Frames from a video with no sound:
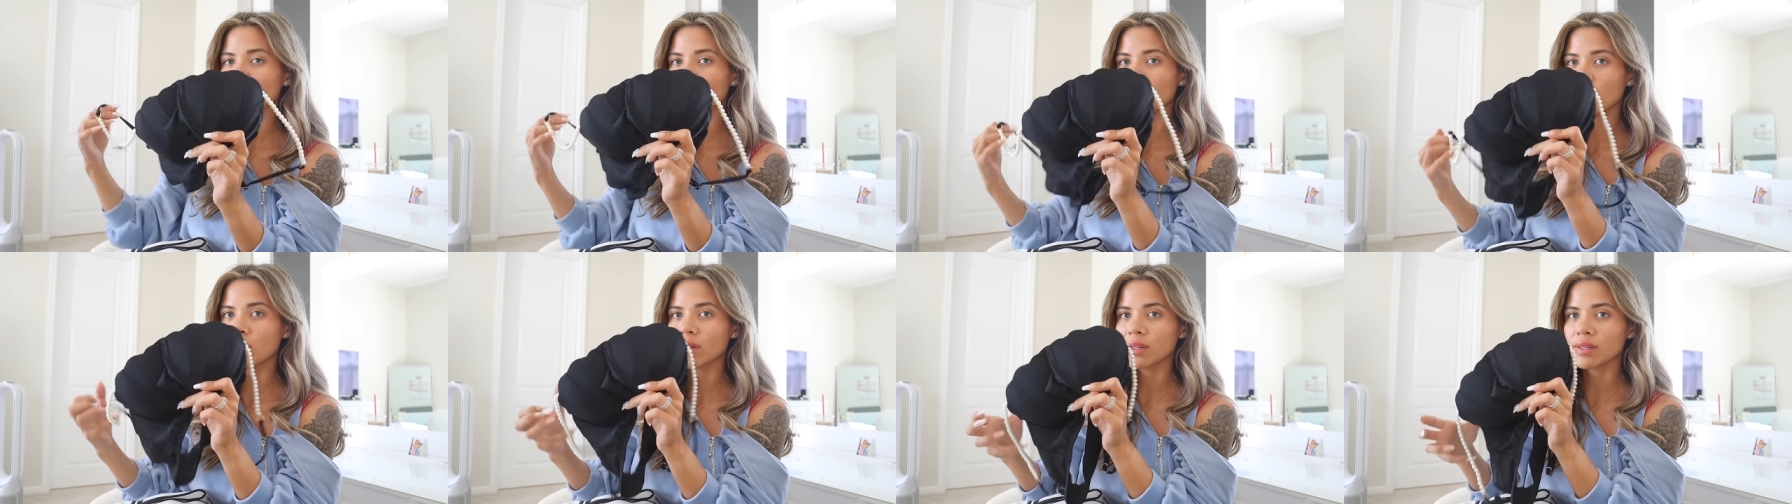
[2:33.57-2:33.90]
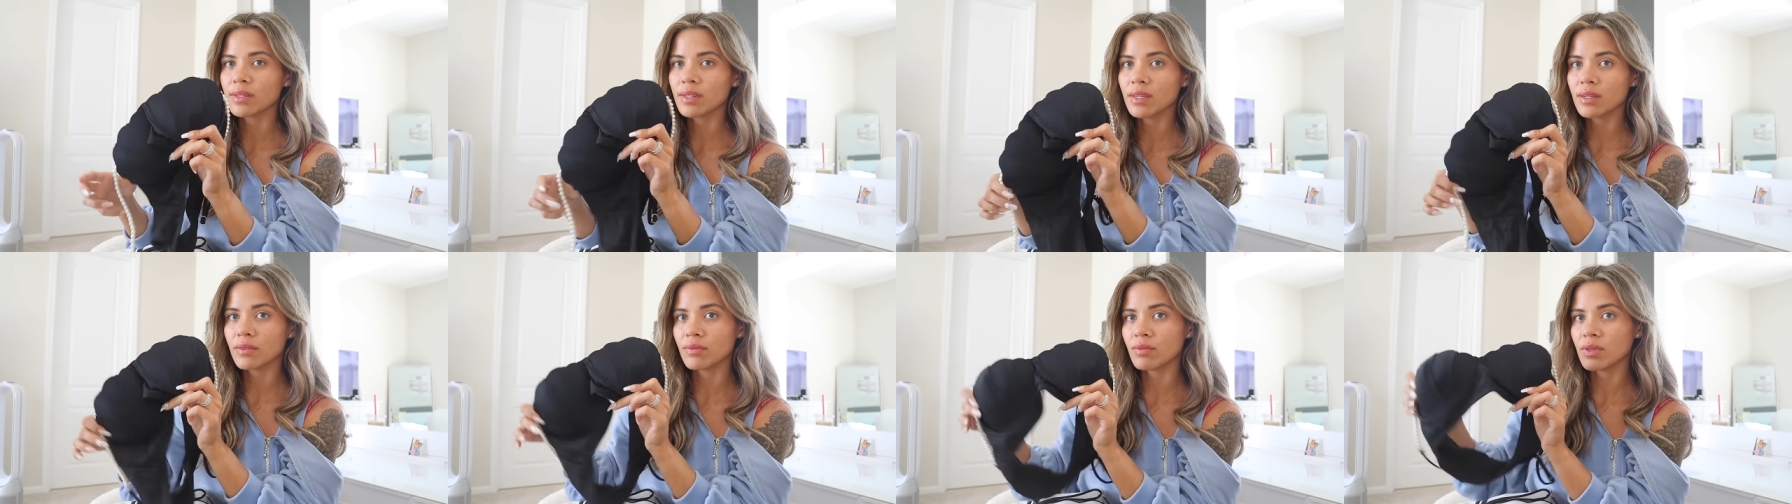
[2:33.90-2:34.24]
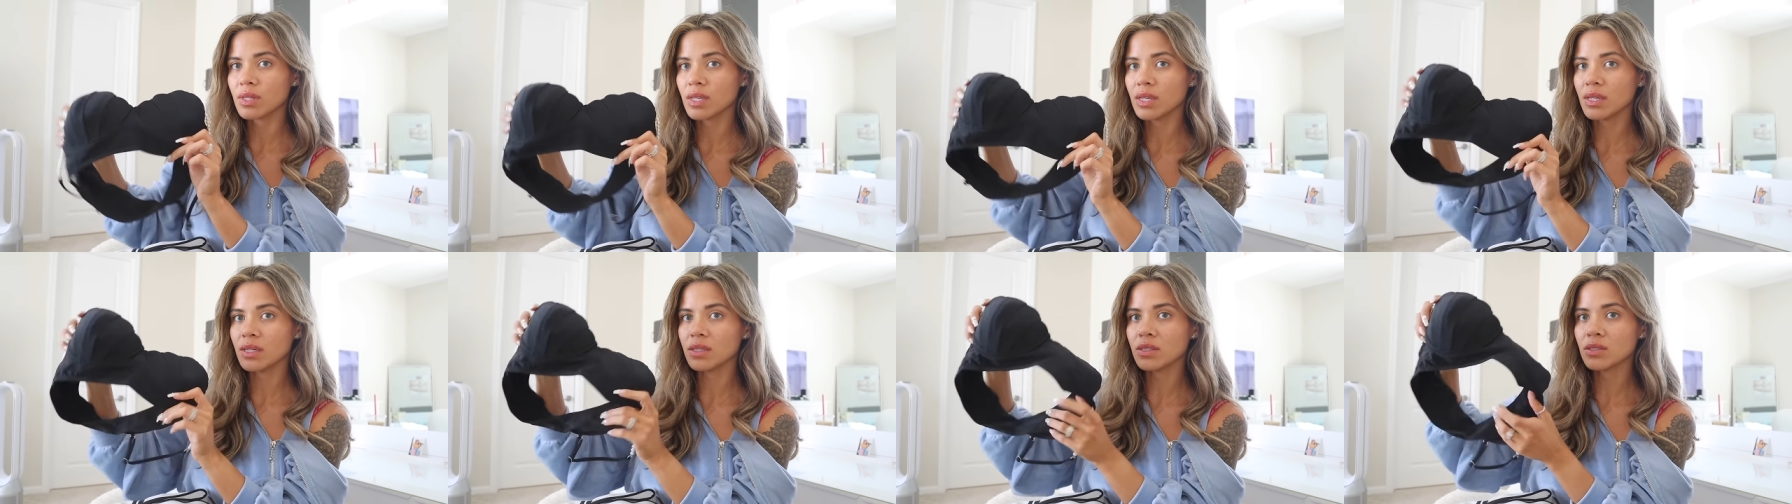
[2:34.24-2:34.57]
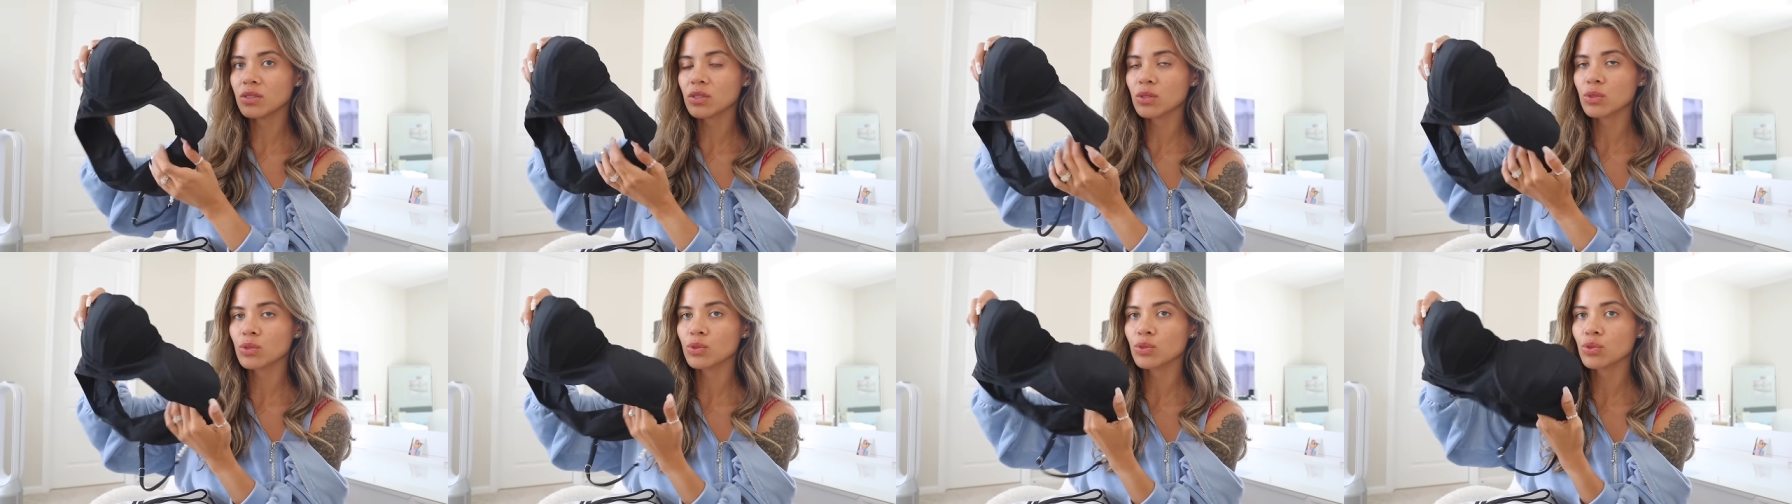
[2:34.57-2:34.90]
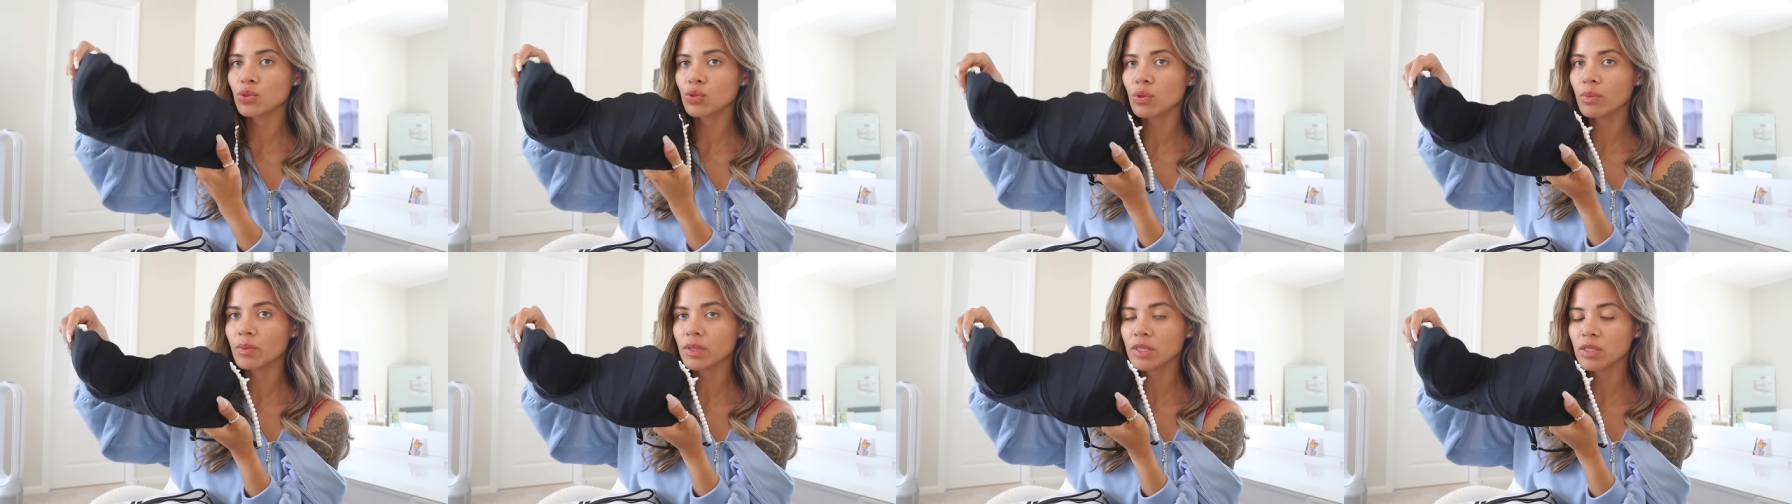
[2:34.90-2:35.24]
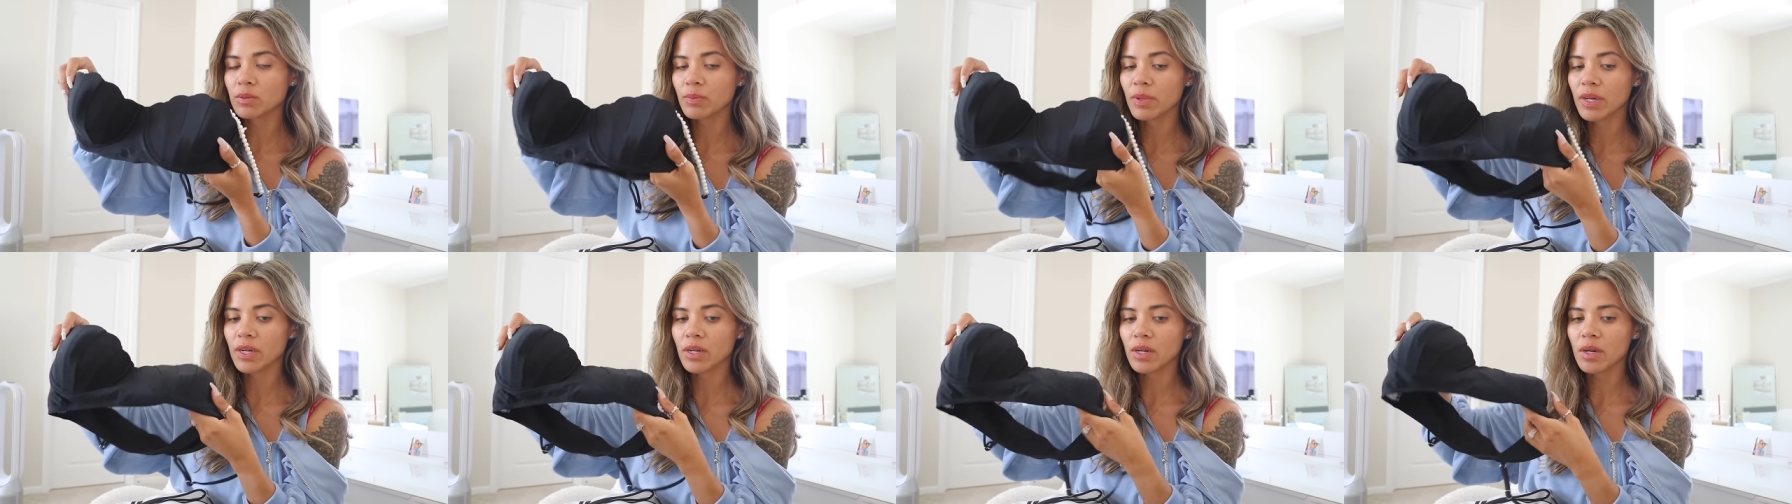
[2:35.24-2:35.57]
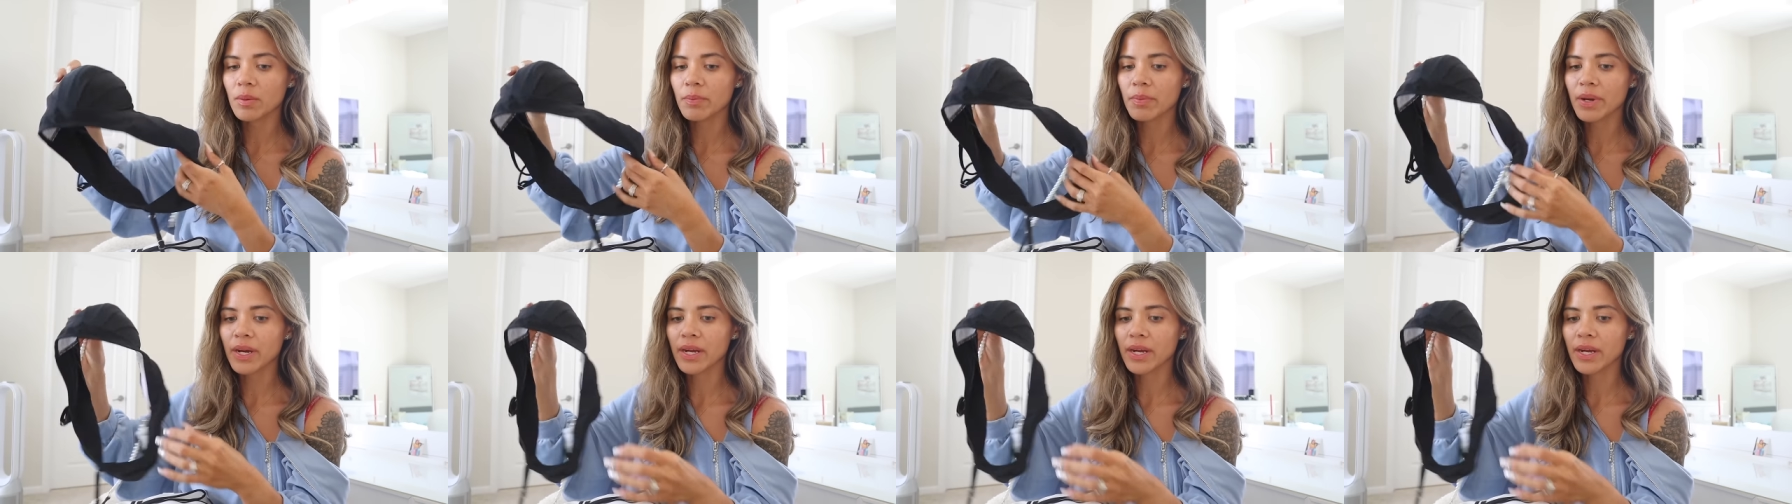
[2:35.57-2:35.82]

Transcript: The quality of these are so much better.